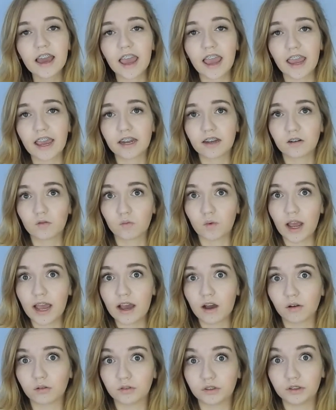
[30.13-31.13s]
And
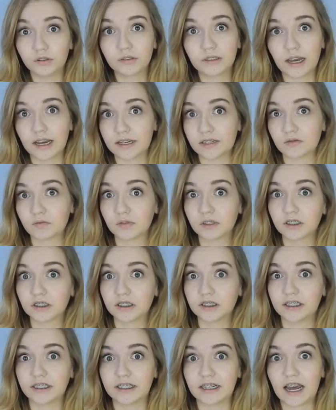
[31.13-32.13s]
wow, you guys
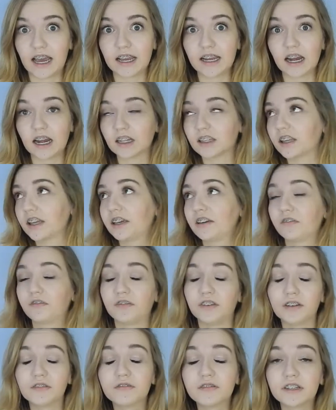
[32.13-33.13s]
really did. I got like
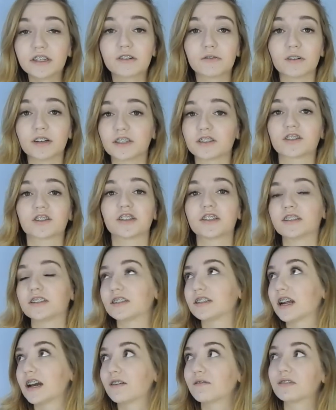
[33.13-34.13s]
50 questions
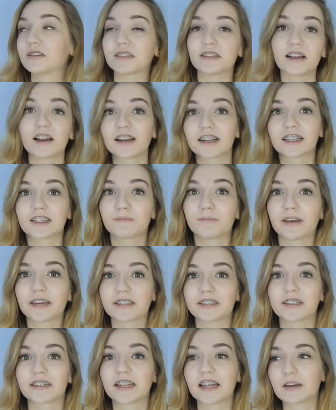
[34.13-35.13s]
and I was not
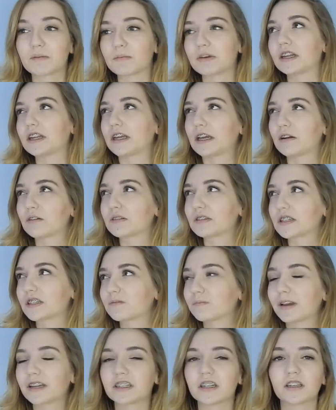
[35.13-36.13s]
expecting that many. I was
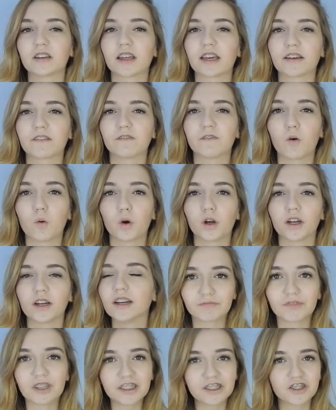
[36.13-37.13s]
expecting like 4.
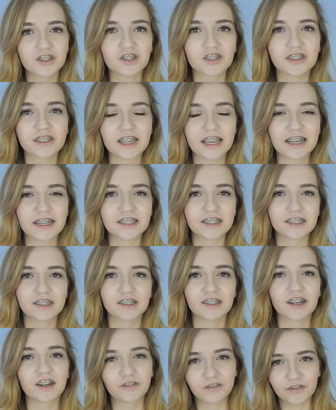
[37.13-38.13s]
Let's just
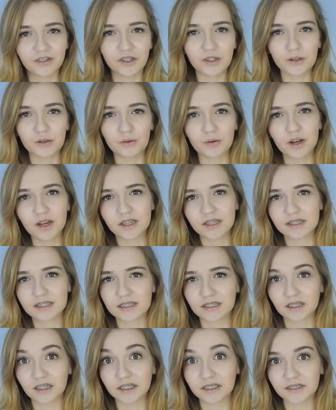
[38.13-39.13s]
answer a few
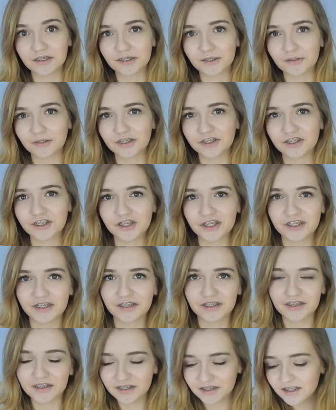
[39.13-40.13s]
select
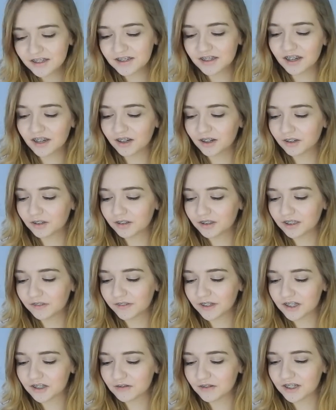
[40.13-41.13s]
questions. So the
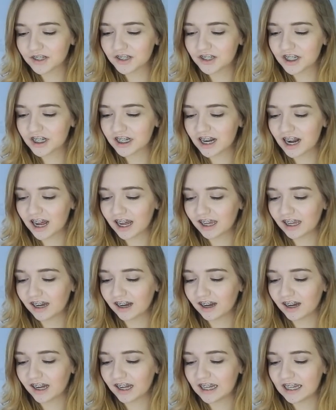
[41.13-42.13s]
first question I
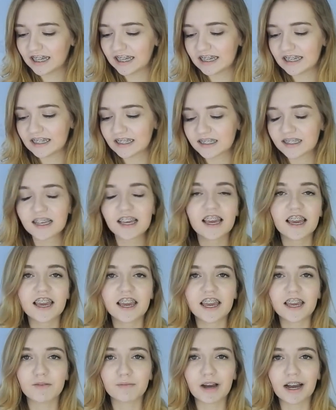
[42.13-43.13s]
got is,
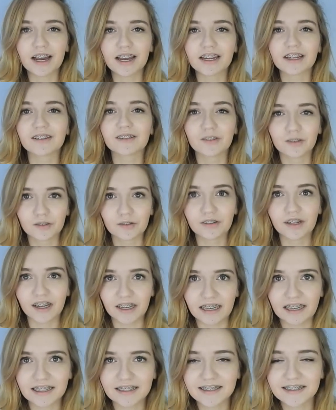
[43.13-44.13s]
am I a little
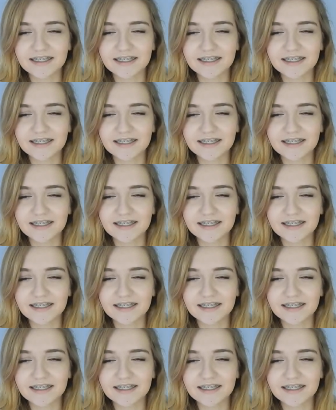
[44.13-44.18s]
nugget?